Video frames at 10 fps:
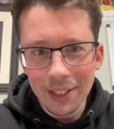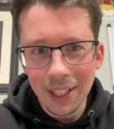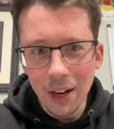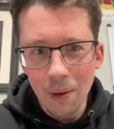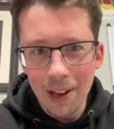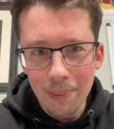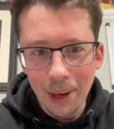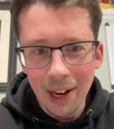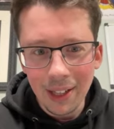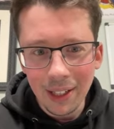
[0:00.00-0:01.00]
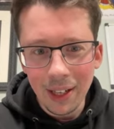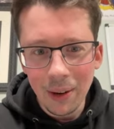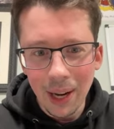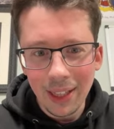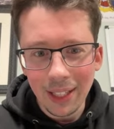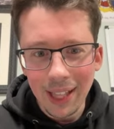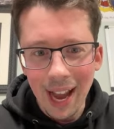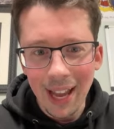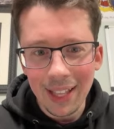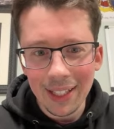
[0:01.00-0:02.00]
CO Ebron, you know, I think
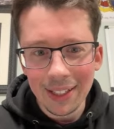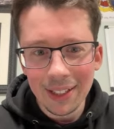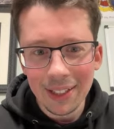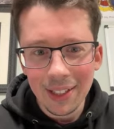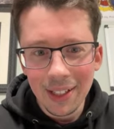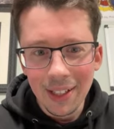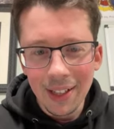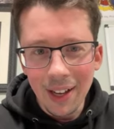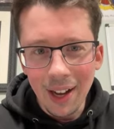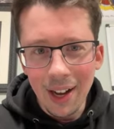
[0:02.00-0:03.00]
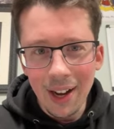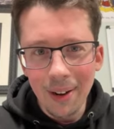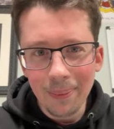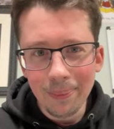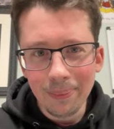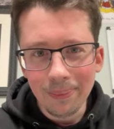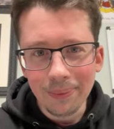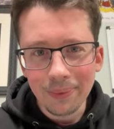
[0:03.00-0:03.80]
that is, um,